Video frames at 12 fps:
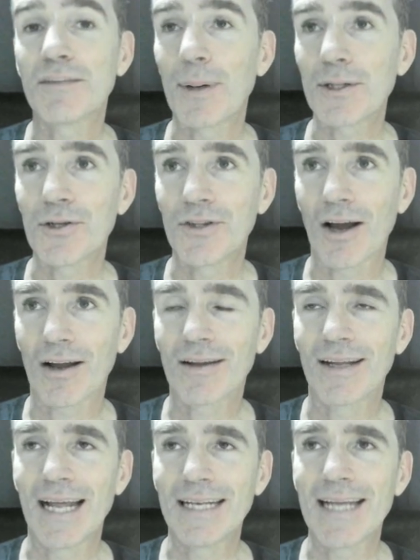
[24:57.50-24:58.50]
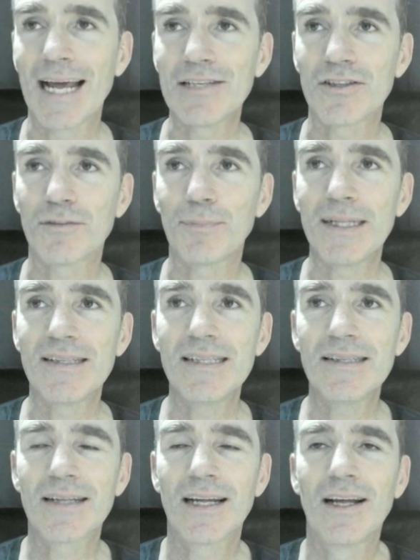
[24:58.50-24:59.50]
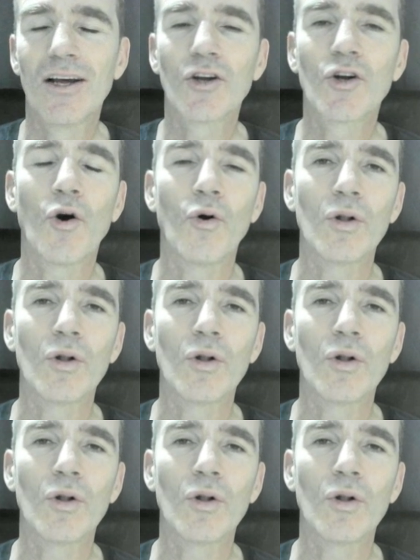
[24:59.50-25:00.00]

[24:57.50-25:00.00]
duck, an endangered species called